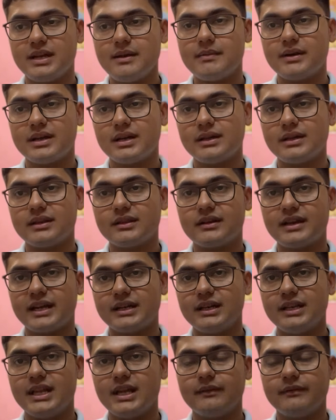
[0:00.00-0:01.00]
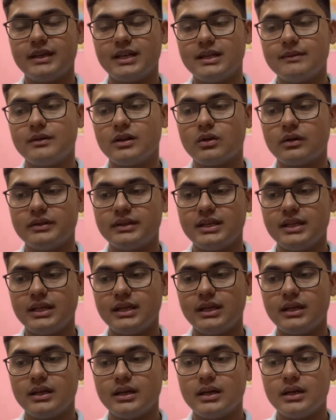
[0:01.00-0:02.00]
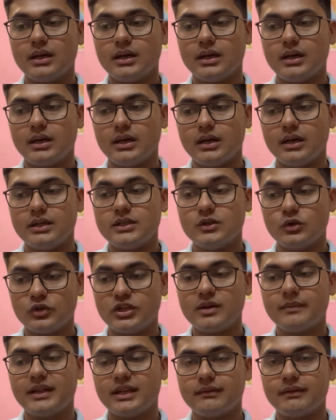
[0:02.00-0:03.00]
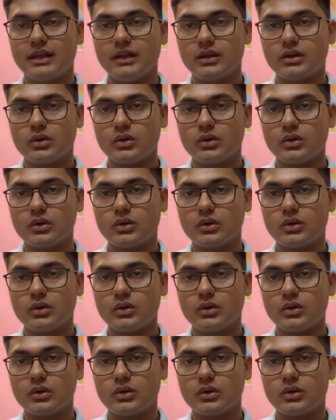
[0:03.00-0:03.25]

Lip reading: but it is readily available on the YouTube as well.